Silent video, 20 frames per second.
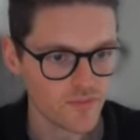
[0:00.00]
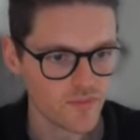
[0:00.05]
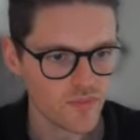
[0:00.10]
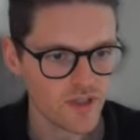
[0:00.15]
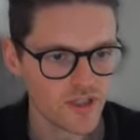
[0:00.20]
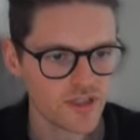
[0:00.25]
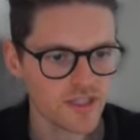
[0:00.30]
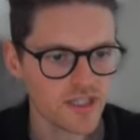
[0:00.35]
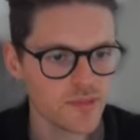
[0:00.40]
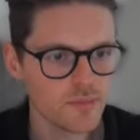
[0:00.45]

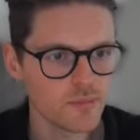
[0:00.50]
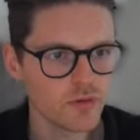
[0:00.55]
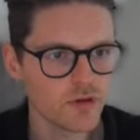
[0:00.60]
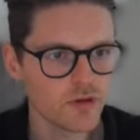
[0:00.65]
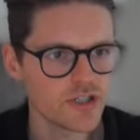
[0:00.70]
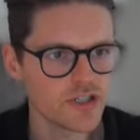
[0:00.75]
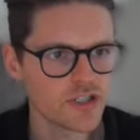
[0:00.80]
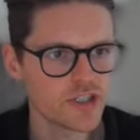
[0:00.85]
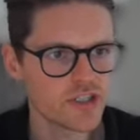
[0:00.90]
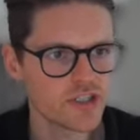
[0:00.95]
the
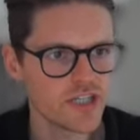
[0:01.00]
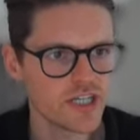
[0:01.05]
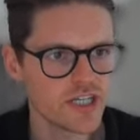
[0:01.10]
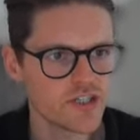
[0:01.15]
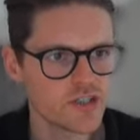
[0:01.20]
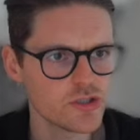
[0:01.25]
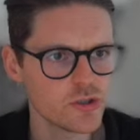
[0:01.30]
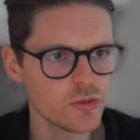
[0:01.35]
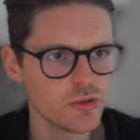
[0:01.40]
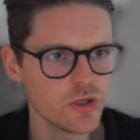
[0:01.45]
impression
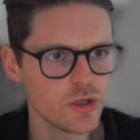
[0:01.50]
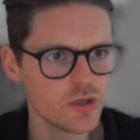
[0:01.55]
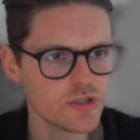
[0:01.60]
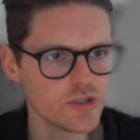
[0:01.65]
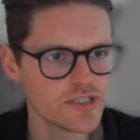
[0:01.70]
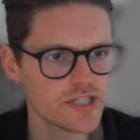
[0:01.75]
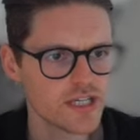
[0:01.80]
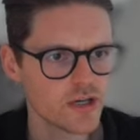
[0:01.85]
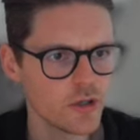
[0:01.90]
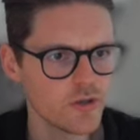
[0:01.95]
shares. You'll notice
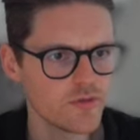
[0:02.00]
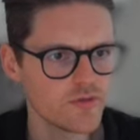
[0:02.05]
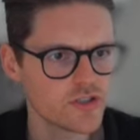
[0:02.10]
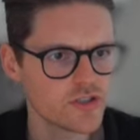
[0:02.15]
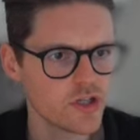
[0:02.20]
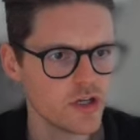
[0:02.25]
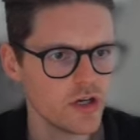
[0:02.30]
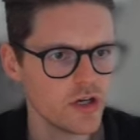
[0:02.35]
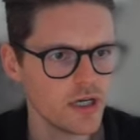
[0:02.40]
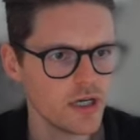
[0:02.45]
that over
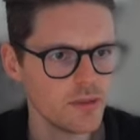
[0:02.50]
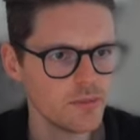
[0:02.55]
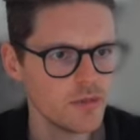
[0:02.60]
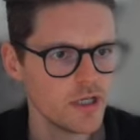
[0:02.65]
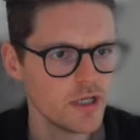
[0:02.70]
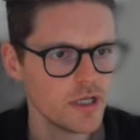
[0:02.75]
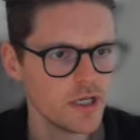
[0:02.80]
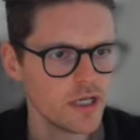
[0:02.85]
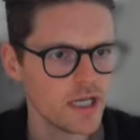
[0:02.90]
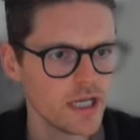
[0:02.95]
time,
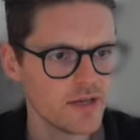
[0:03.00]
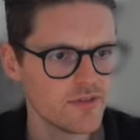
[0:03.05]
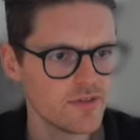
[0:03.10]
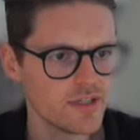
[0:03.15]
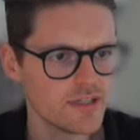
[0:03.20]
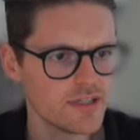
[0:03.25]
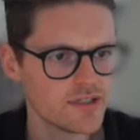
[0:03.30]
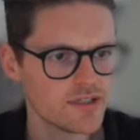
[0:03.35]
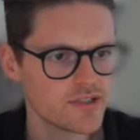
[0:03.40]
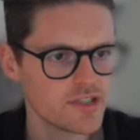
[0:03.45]
even
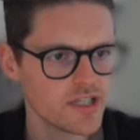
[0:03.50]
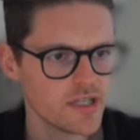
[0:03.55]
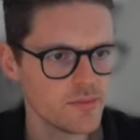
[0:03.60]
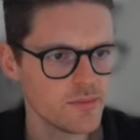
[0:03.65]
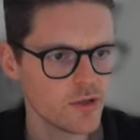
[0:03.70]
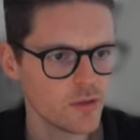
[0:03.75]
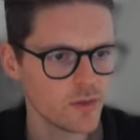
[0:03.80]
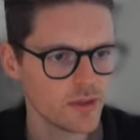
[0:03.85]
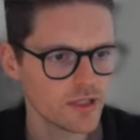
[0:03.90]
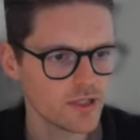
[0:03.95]
in
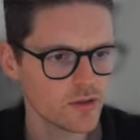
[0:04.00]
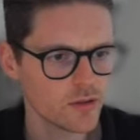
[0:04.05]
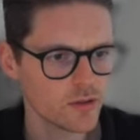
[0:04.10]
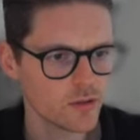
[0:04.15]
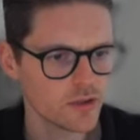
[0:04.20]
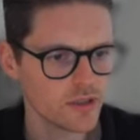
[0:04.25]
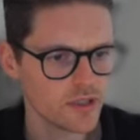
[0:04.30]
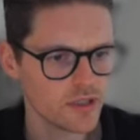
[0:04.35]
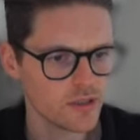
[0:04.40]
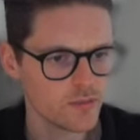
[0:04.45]
December, we can look
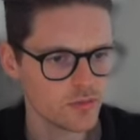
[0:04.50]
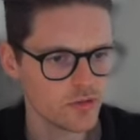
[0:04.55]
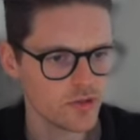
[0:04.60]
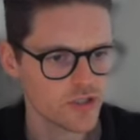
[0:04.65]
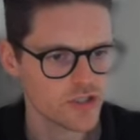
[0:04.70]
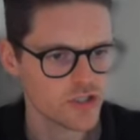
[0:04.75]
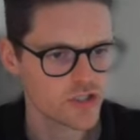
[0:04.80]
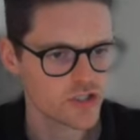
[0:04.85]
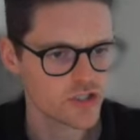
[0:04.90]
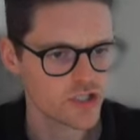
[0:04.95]
at the
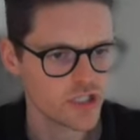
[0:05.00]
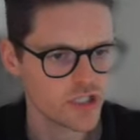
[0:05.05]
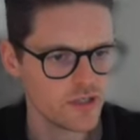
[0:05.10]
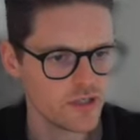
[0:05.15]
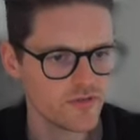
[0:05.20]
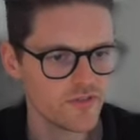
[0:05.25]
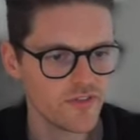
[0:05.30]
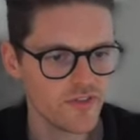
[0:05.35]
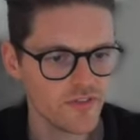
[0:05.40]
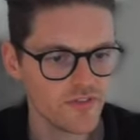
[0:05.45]
impression share,
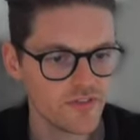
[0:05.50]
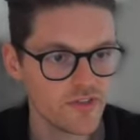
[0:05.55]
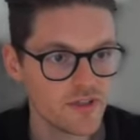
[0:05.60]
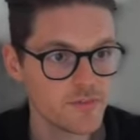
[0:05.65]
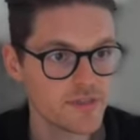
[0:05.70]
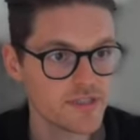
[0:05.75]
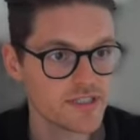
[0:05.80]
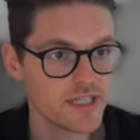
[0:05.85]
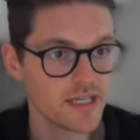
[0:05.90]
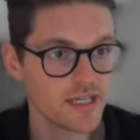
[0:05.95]

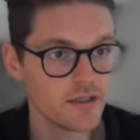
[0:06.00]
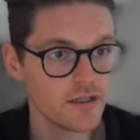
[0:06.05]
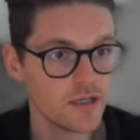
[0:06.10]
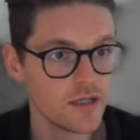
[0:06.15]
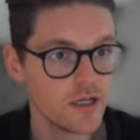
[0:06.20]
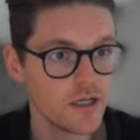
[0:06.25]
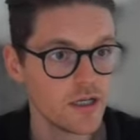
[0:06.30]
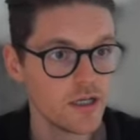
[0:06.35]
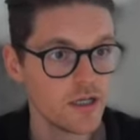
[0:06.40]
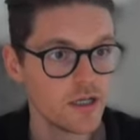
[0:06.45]
50%.
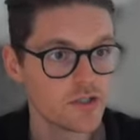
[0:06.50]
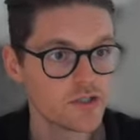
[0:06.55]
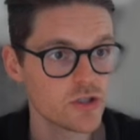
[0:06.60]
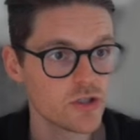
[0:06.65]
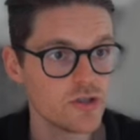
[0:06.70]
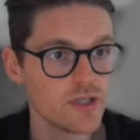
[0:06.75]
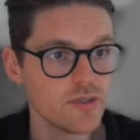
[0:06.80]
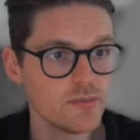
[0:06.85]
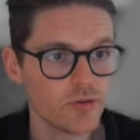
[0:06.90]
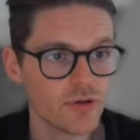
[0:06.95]
So
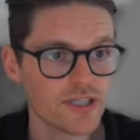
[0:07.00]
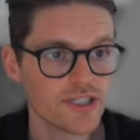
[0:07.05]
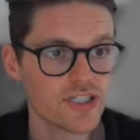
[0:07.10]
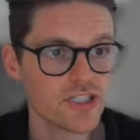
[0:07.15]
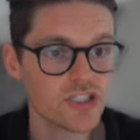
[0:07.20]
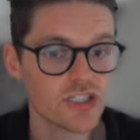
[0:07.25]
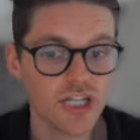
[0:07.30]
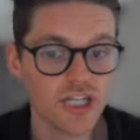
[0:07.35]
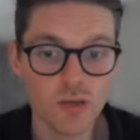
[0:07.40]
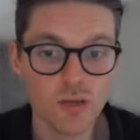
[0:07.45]
the impression
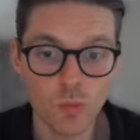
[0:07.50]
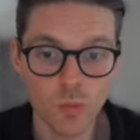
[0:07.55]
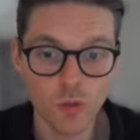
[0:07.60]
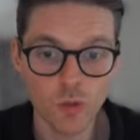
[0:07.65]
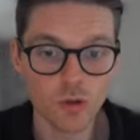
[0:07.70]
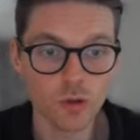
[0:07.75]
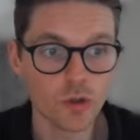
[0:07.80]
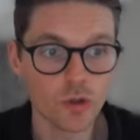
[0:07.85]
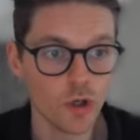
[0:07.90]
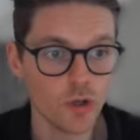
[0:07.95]
share
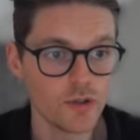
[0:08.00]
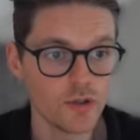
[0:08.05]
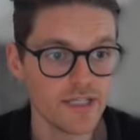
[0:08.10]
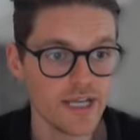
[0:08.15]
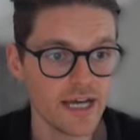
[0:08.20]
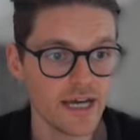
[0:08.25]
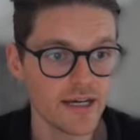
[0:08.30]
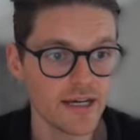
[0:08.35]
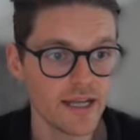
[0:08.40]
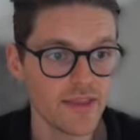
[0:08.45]
will go
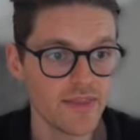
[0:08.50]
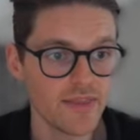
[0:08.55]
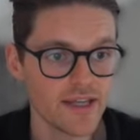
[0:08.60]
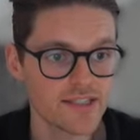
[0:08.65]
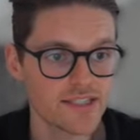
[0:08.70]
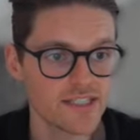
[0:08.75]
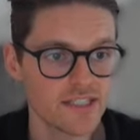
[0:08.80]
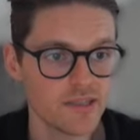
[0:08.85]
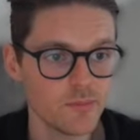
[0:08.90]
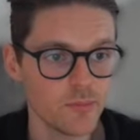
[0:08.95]
down, and
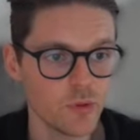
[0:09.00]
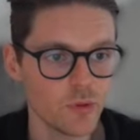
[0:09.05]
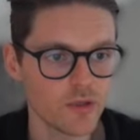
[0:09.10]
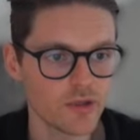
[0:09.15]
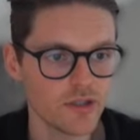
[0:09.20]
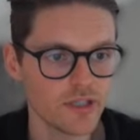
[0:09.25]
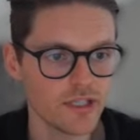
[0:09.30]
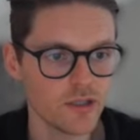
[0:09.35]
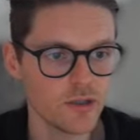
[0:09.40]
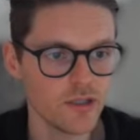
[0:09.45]
that's the important
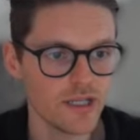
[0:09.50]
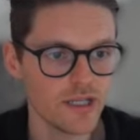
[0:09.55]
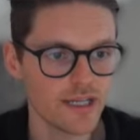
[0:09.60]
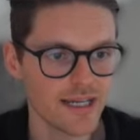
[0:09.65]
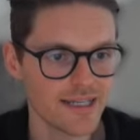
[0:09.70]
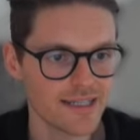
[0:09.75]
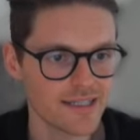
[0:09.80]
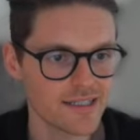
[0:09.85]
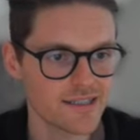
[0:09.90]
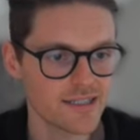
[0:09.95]
thing you need to
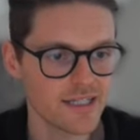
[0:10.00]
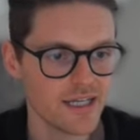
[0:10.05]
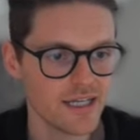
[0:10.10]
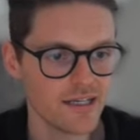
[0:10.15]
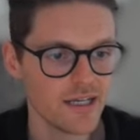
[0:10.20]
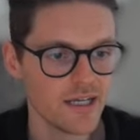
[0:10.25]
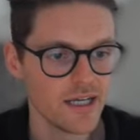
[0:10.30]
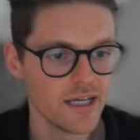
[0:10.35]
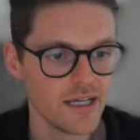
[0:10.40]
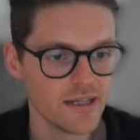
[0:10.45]
understand,
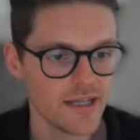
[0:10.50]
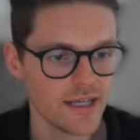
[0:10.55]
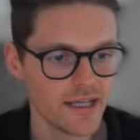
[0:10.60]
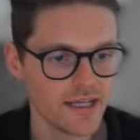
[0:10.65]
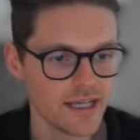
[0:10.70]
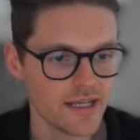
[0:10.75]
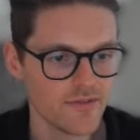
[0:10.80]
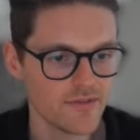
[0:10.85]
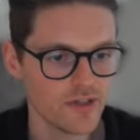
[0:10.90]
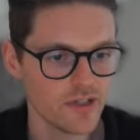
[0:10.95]
that
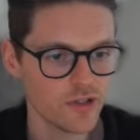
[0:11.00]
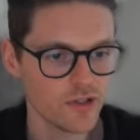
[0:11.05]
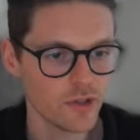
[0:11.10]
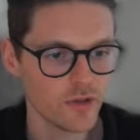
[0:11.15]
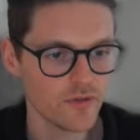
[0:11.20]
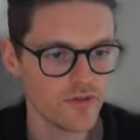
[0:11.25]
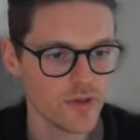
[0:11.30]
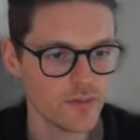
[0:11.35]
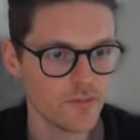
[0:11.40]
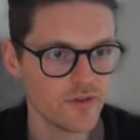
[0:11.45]
even in
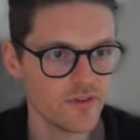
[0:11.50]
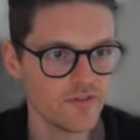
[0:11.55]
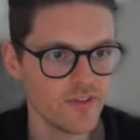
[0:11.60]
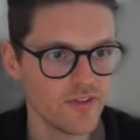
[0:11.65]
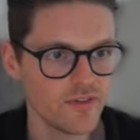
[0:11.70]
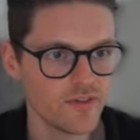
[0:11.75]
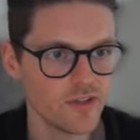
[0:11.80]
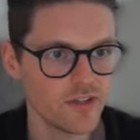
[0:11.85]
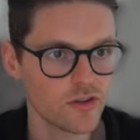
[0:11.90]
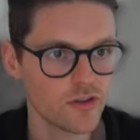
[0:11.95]
November,
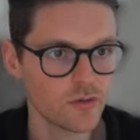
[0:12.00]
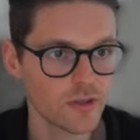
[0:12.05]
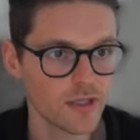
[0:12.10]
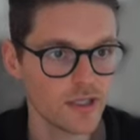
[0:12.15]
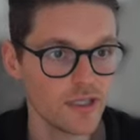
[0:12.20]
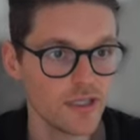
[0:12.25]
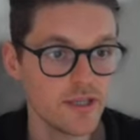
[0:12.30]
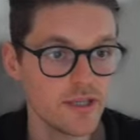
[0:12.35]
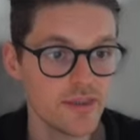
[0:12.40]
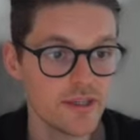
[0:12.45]

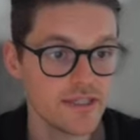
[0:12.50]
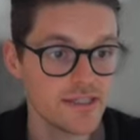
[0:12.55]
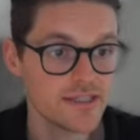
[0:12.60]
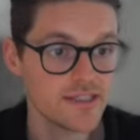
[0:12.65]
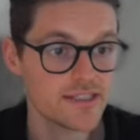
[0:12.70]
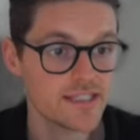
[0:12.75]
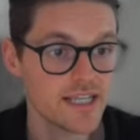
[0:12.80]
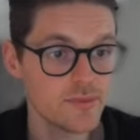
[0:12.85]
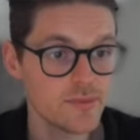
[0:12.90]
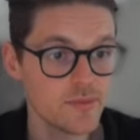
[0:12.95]
53, and then
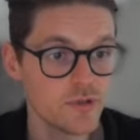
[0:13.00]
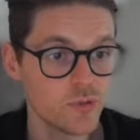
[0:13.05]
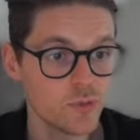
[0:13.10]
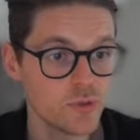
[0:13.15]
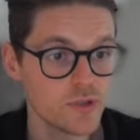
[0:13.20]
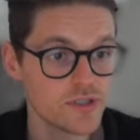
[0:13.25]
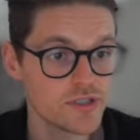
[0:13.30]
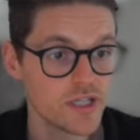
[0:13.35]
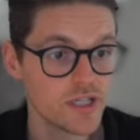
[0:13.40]
December was